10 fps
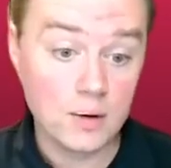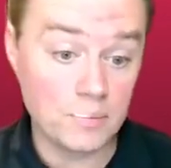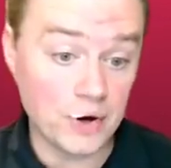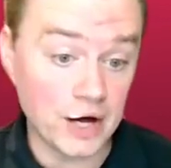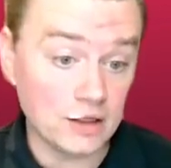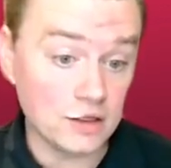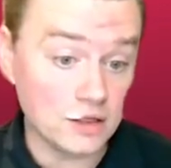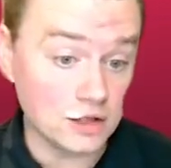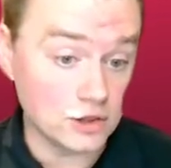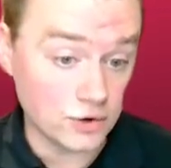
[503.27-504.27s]
But
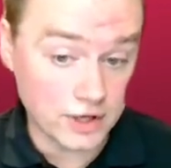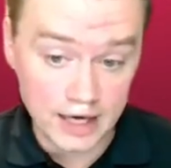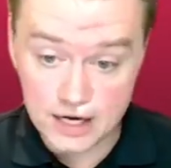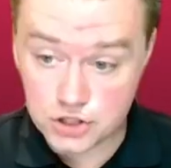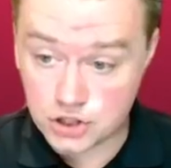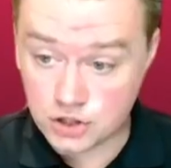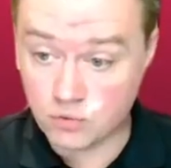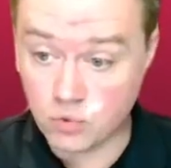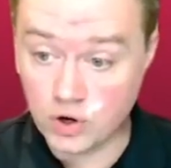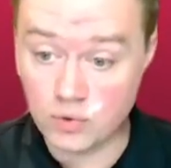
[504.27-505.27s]
the location
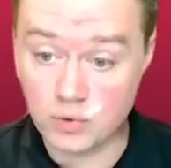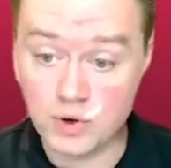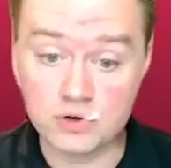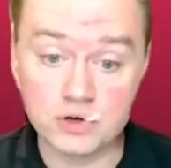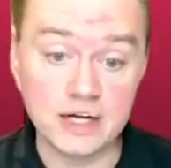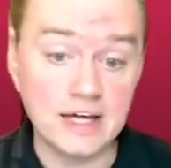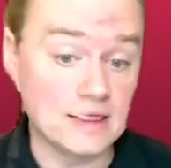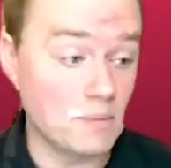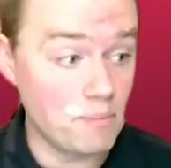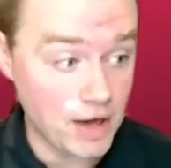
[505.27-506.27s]
of where we're rendering in
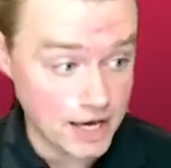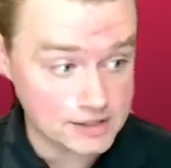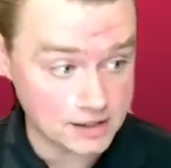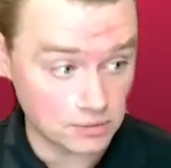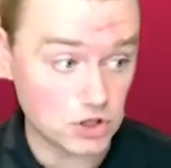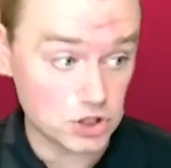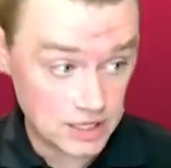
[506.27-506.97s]
the base image,